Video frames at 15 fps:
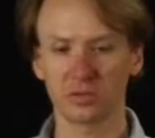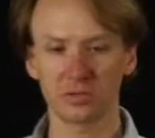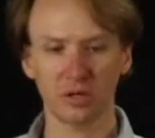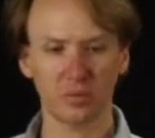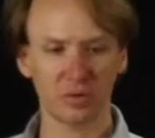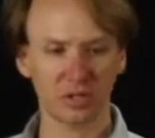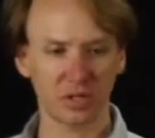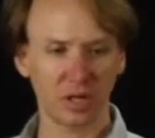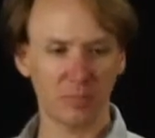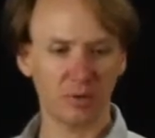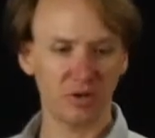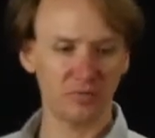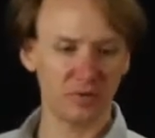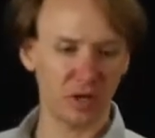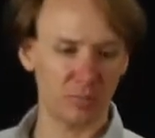start with a
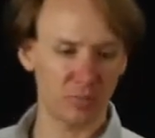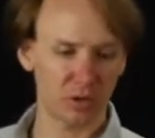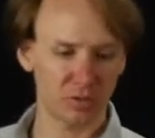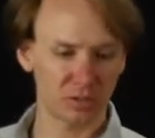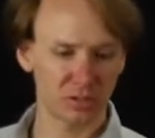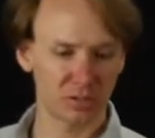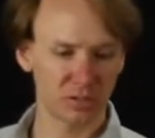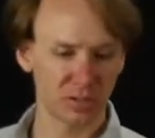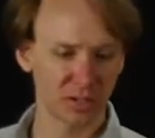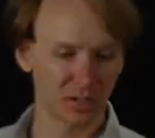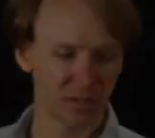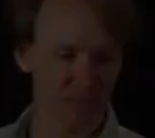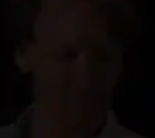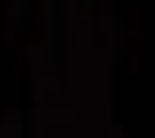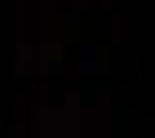couple of numbers.
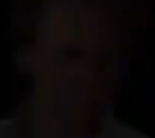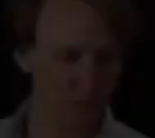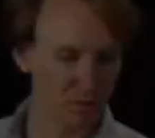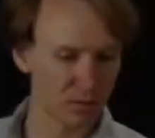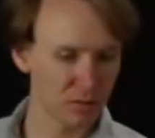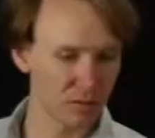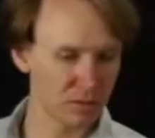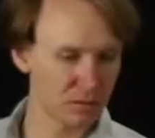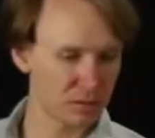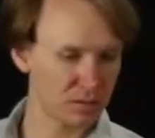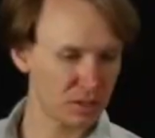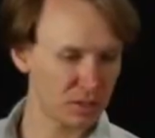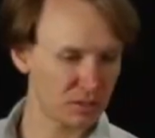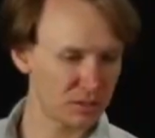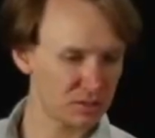
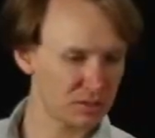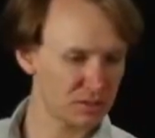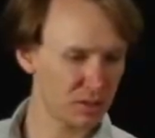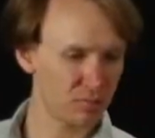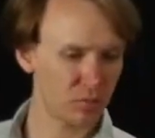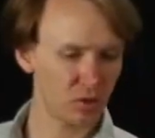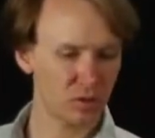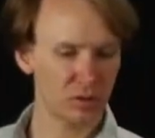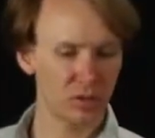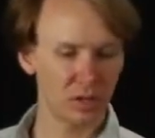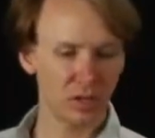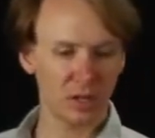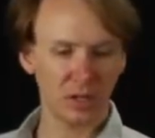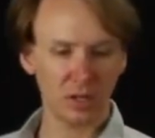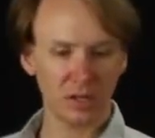Take this number,
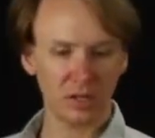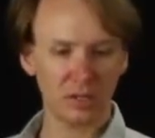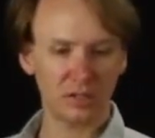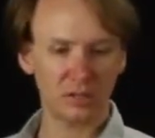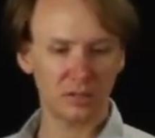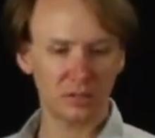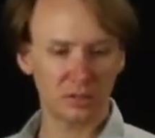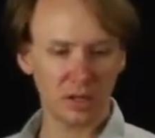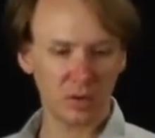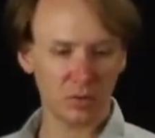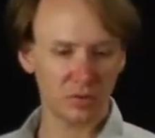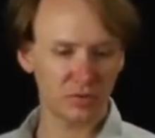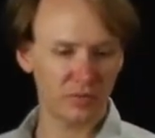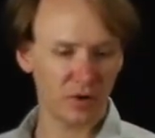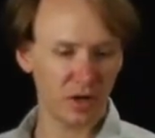and I
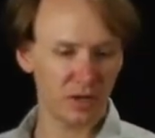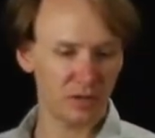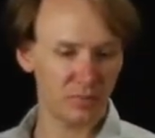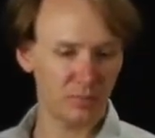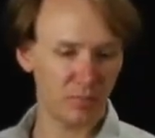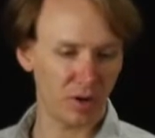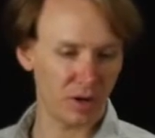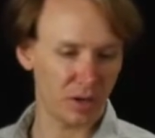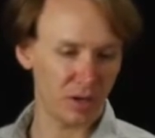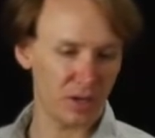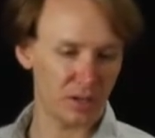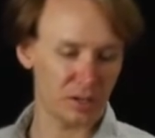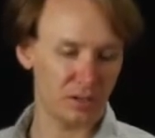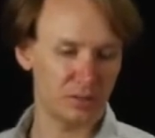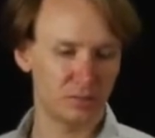will divide it
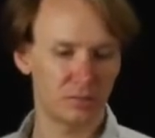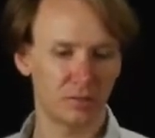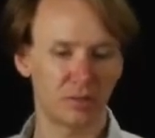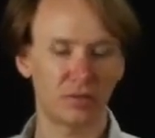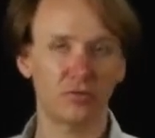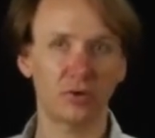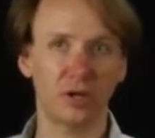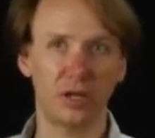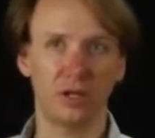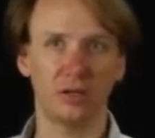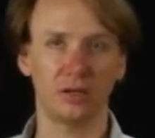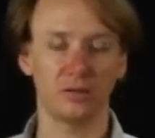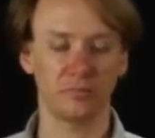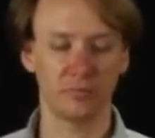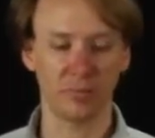by 3
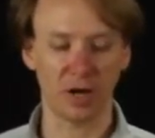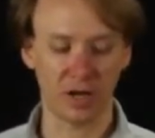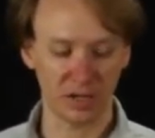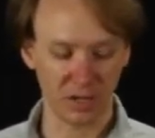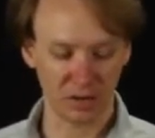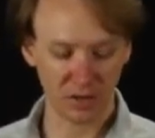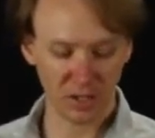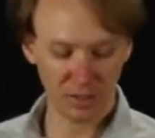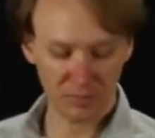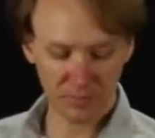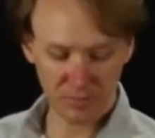in binary.